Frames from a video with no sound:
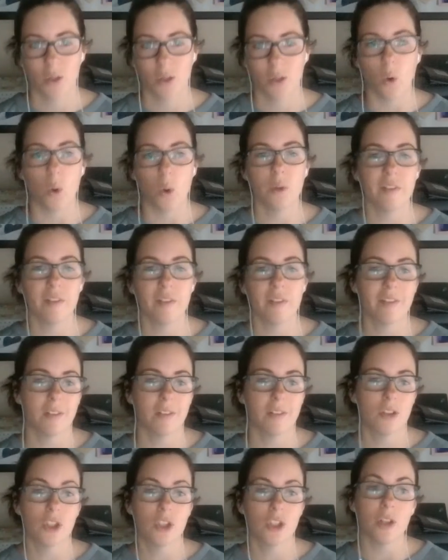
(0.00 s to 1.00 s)
Goals
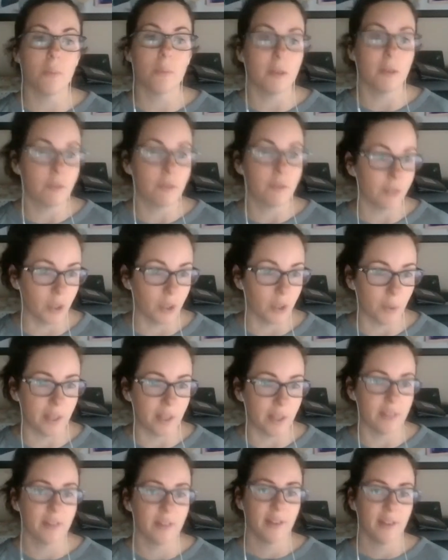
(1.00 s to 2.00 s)
should be
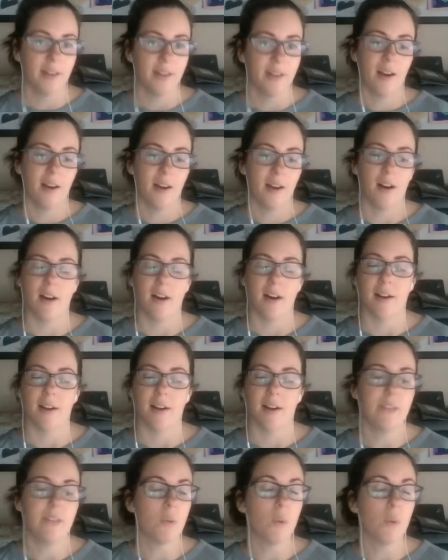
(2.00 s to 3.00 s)
fluid.
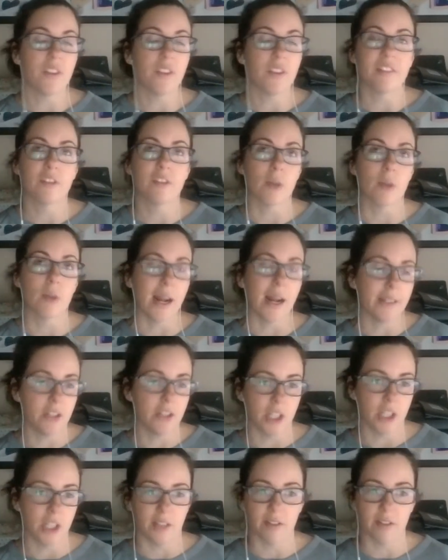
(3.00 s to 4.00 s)
Even with a
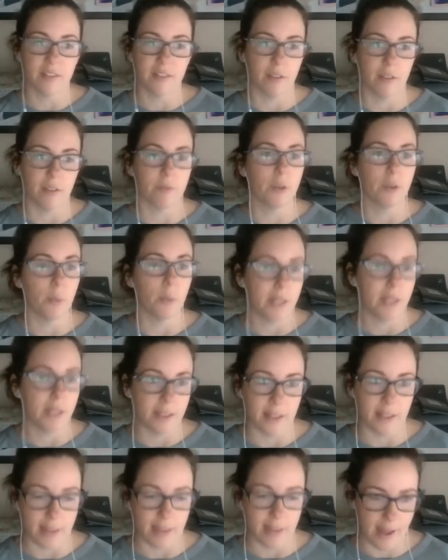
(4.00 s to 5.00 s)
strategy, there's some
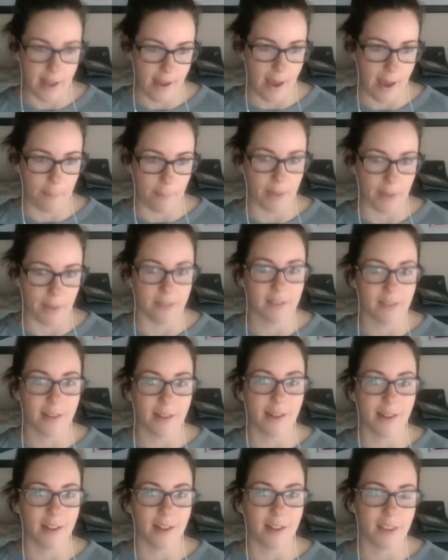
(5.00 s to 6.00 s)
fluidity that happens.
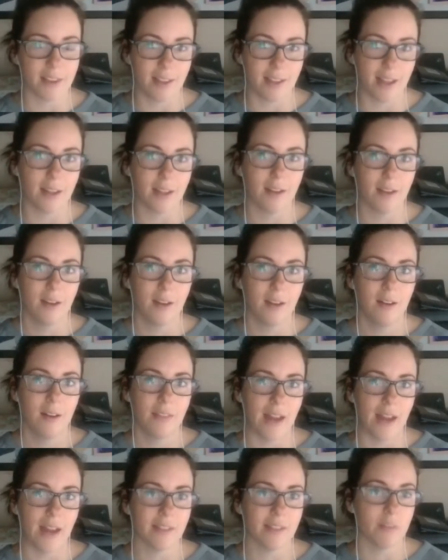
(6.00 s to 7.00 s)
And I think
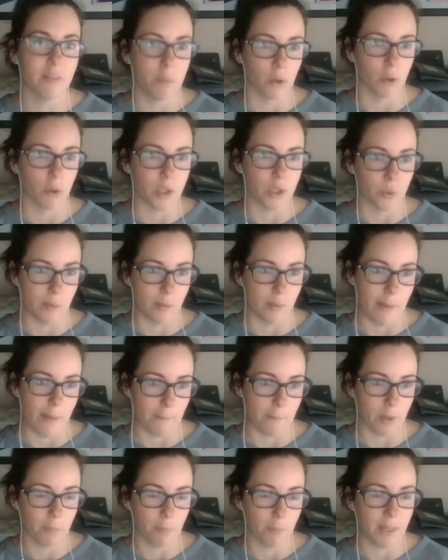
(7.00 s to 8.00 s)
that's important to
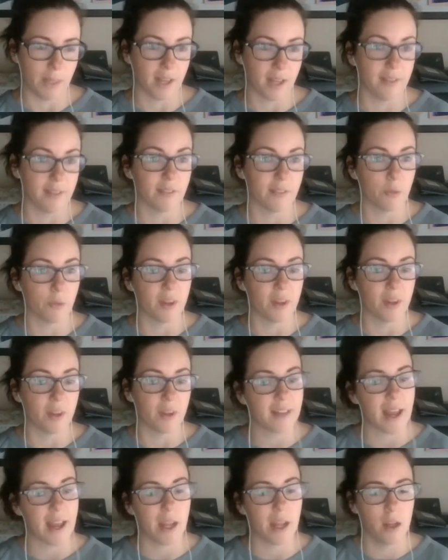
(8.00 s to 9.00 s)
remember, because if we
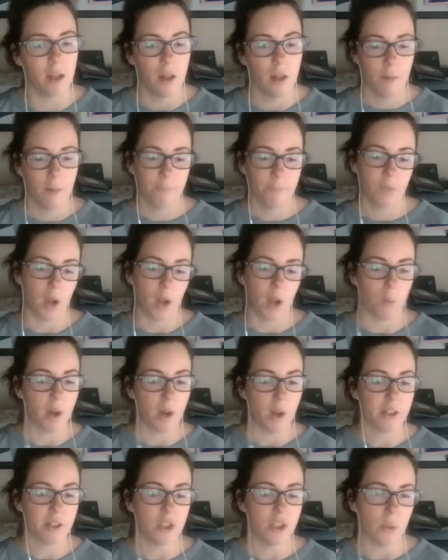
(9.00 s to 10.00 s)
say, I
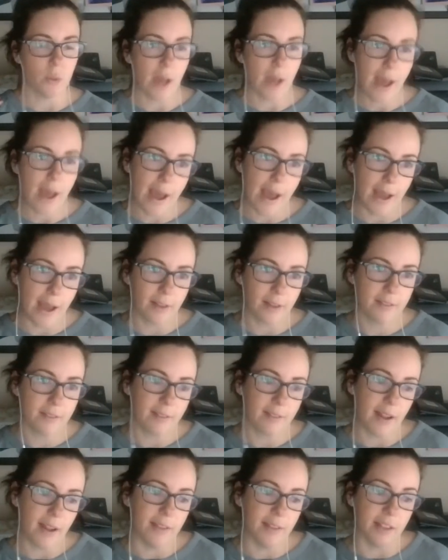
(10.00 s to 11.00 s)
want to do
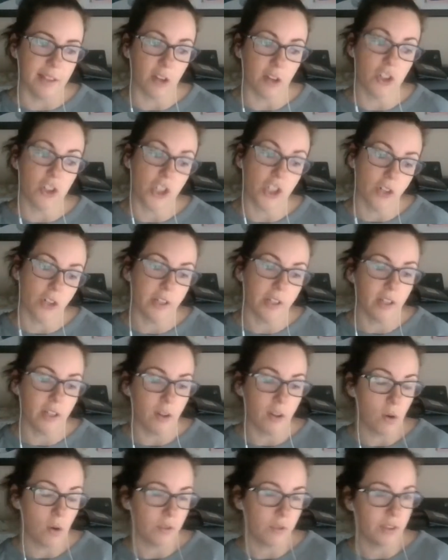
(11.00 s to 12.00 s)
X, and then our journey
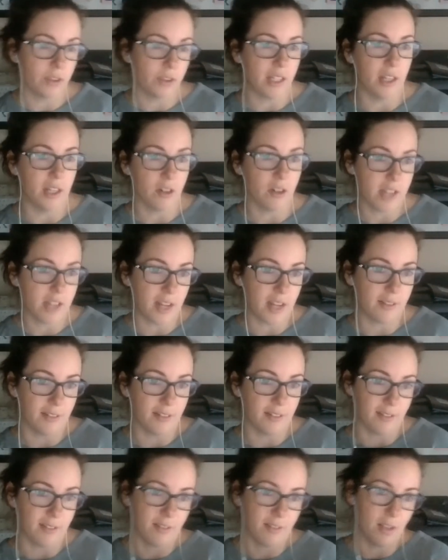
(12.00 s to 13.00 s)
over the year takes
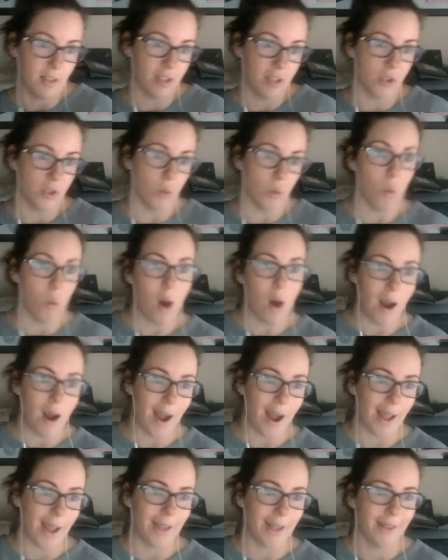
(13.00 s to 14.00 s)
us into
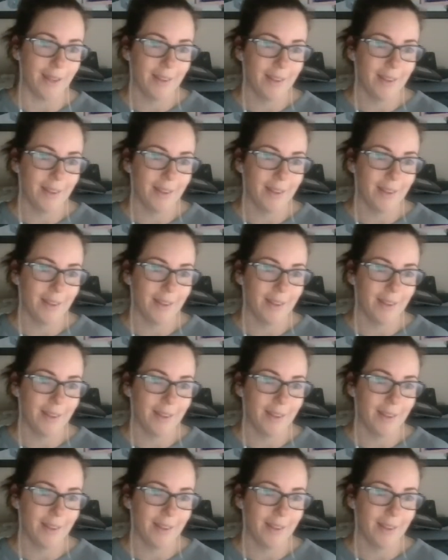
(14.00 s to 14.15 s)
Y,